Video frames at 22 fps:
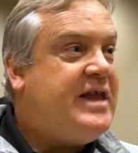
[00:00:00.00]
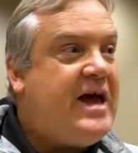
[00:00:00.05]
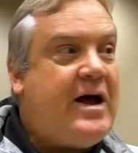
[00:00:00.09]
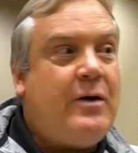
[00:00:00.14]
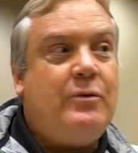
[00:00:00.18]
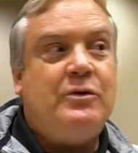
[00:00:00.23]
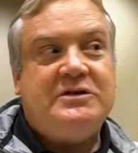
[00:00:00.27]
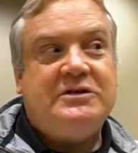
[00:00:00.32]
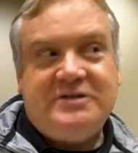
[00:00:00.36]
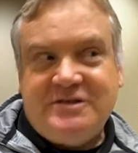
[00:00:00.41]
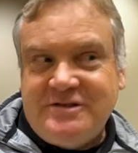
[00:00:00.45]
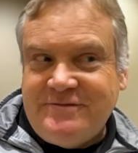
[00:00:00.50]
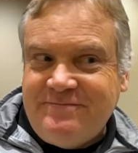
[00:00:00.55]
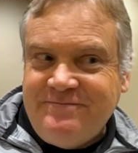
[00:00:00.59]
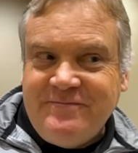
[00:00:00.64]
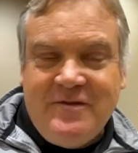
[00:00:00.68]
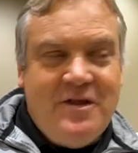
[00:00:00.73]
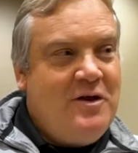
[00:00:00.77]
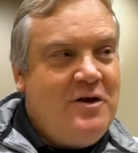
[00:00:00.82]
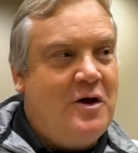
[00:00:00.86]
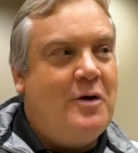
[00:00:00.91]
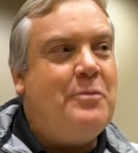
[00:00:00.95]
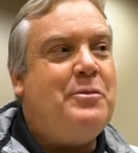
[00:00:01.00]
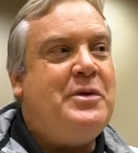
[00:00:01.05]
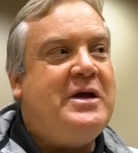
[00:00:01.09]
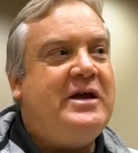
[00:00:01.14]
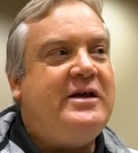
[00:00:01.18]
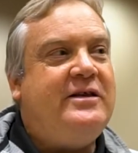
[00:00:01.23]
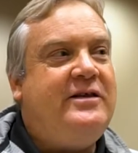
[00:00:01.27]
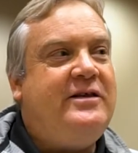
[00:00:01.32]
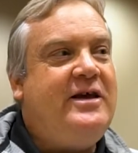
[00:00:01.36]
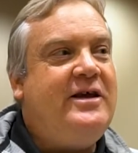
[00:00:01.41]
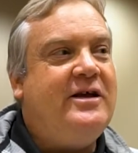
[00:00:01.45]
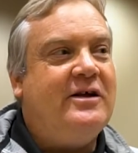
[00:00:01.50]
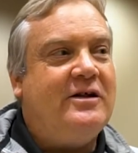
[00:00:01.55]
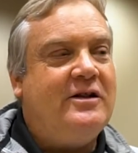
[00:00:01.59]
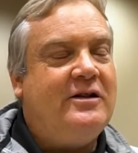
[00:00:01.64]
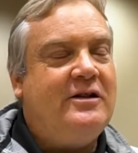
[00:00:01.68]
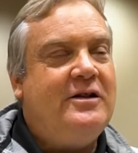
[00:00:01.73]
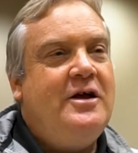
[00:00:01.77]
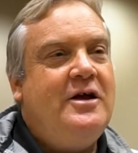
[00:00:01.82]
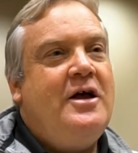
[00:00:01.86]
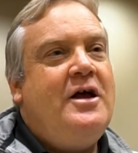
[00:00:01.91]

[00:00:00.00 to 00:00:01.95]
that was a big deal.